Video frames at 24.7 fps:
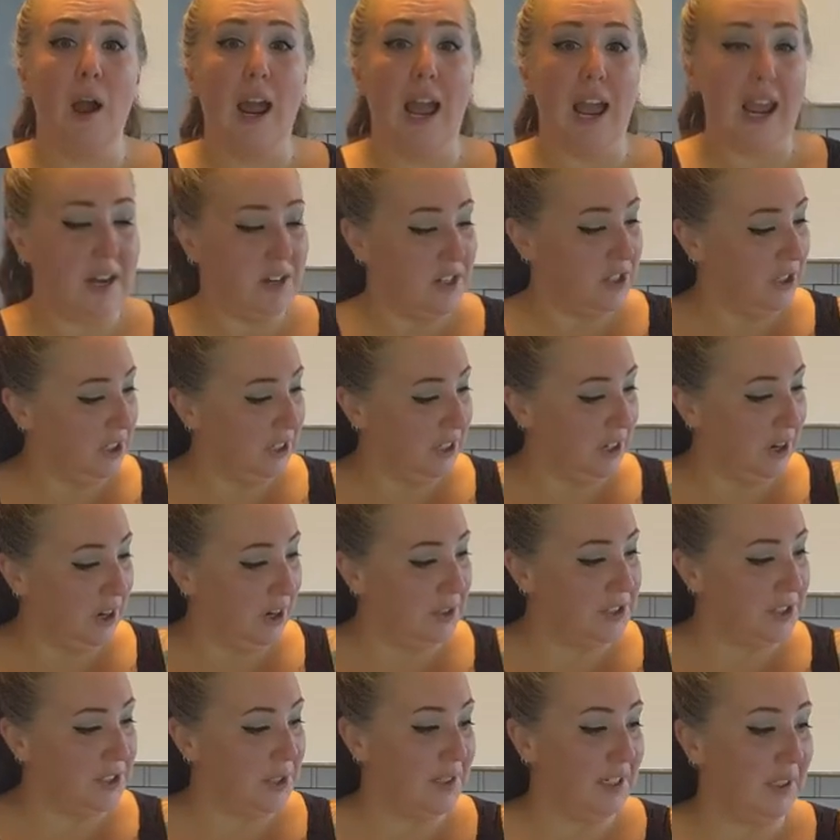And you're going to
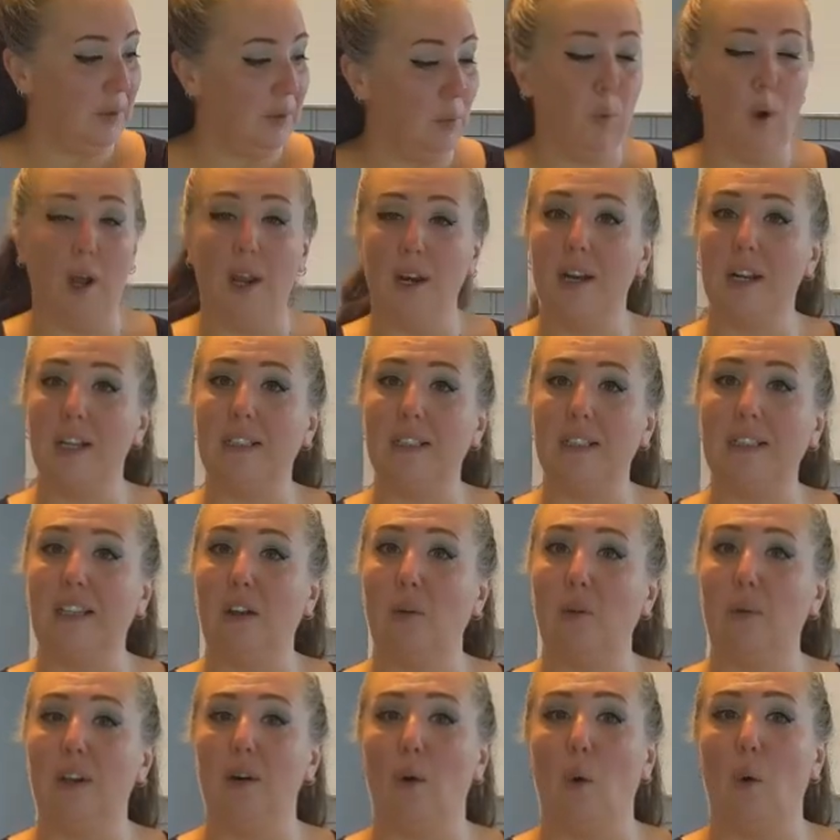also need one
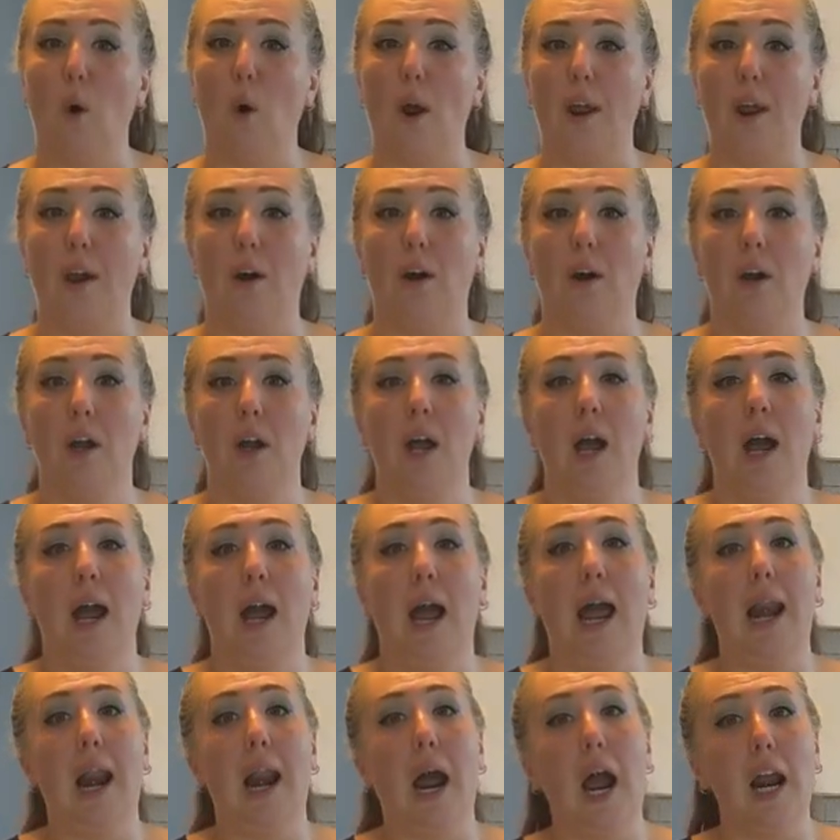liquid oil.
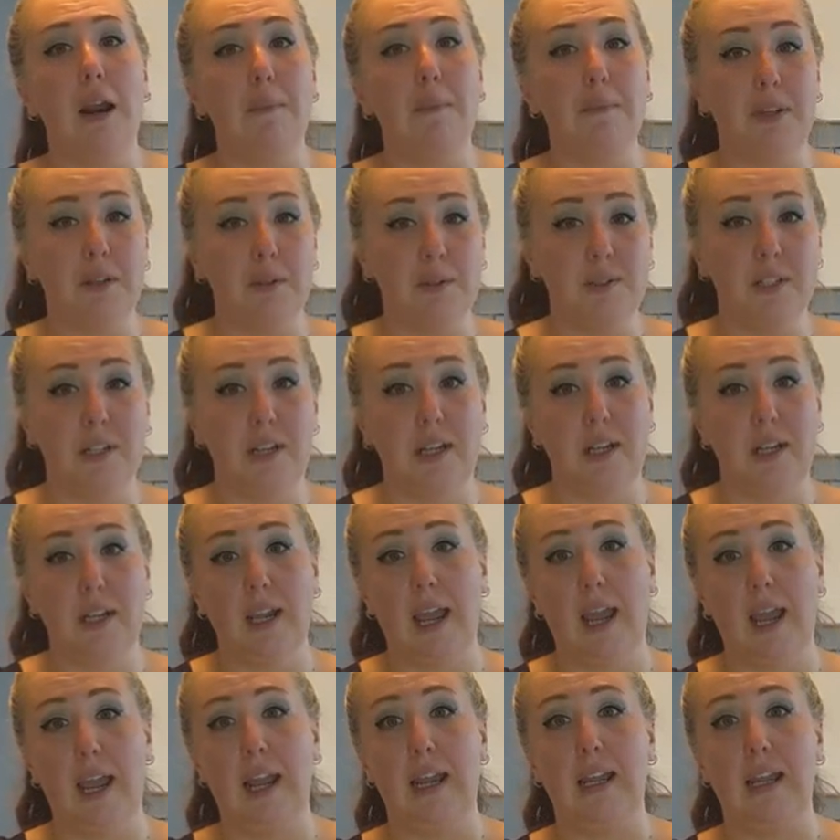And I'm
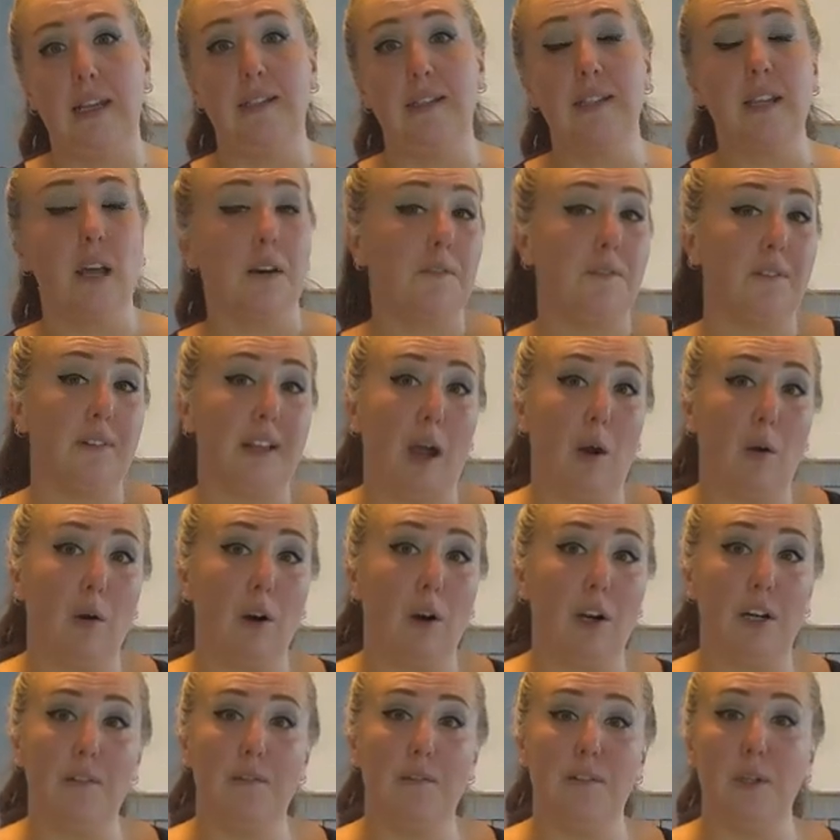using a sunflower
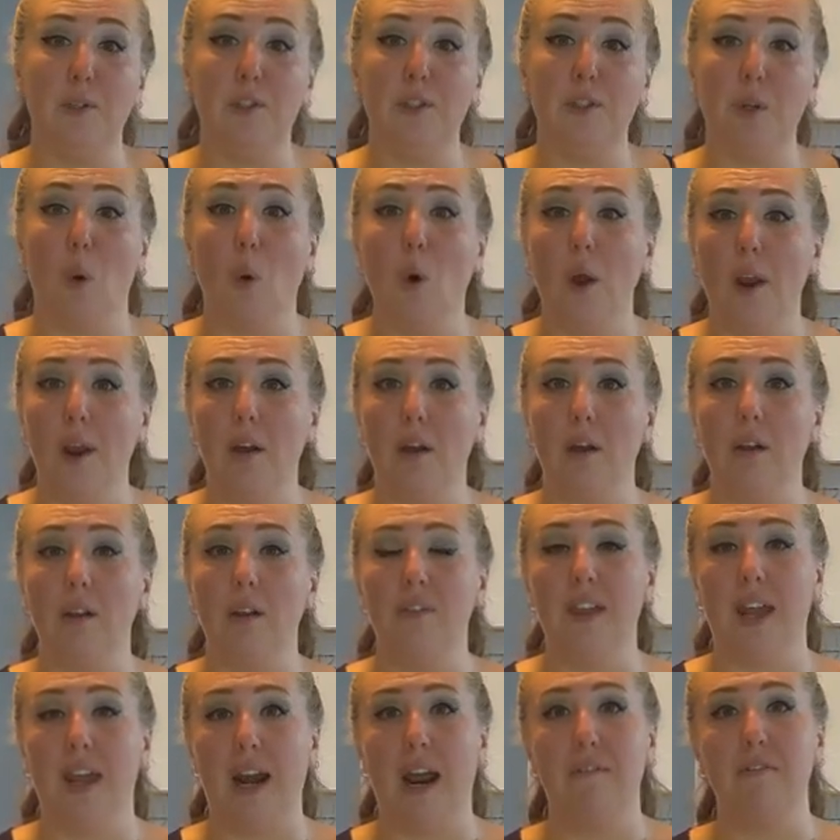infused oil
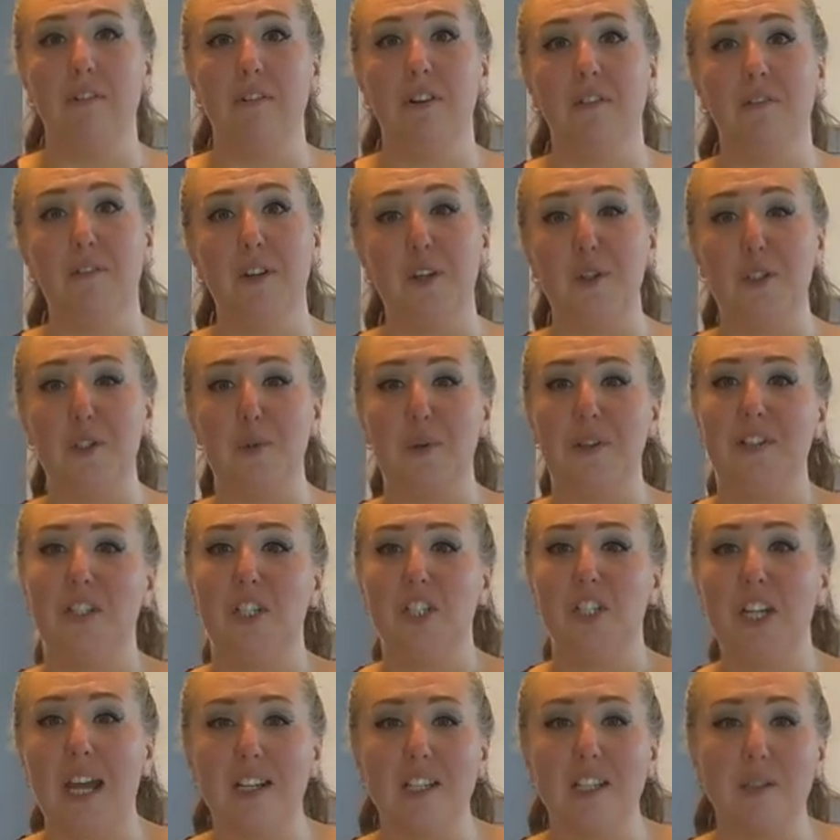that I've infused with
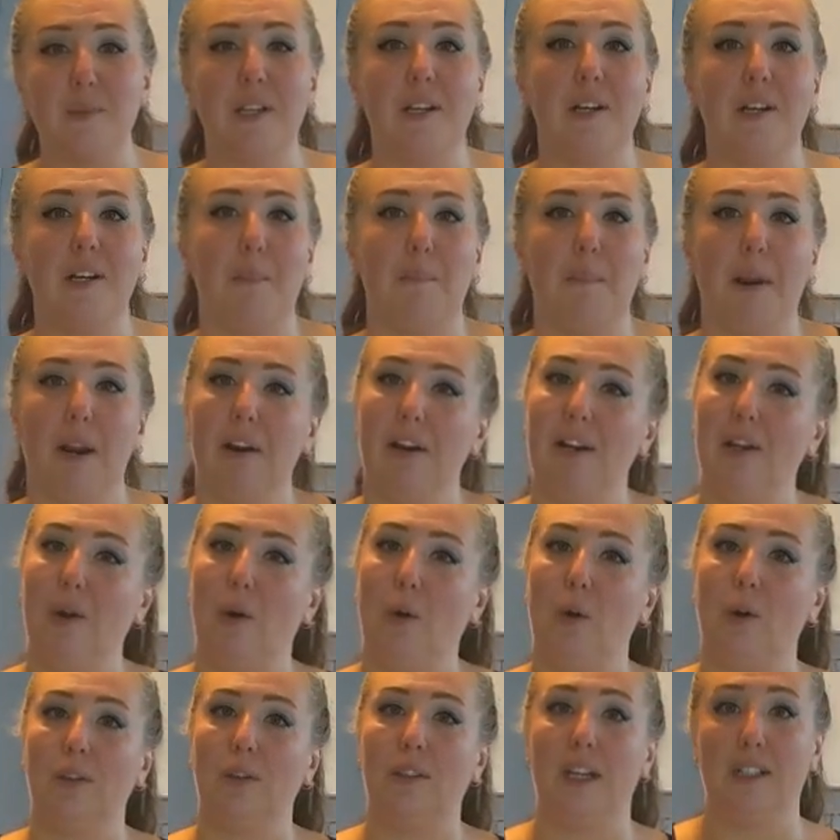jasmine,
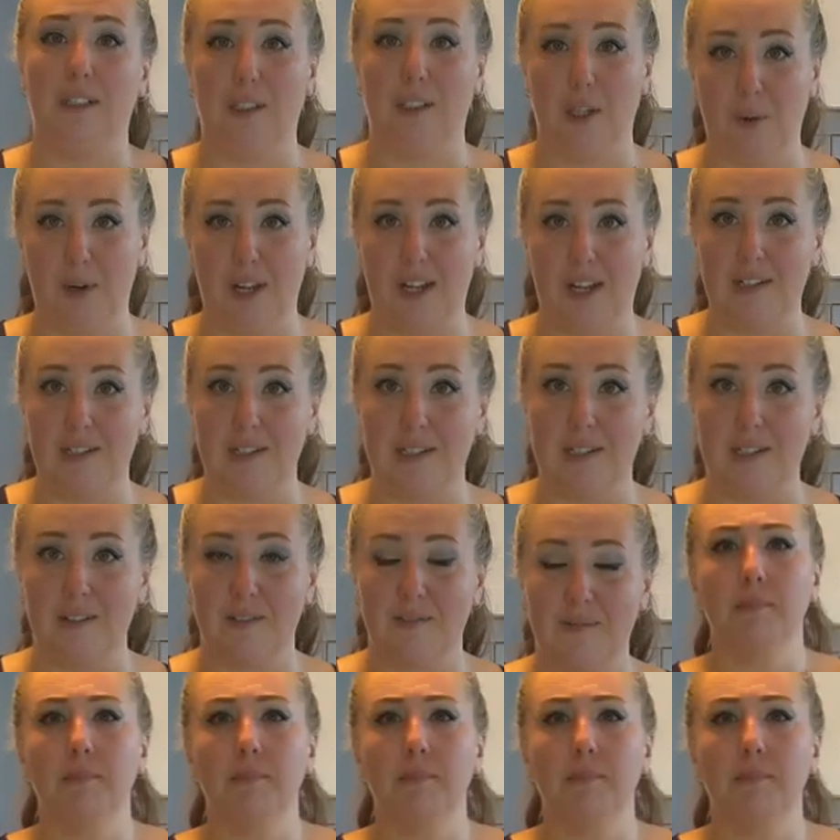marigold, and lotus.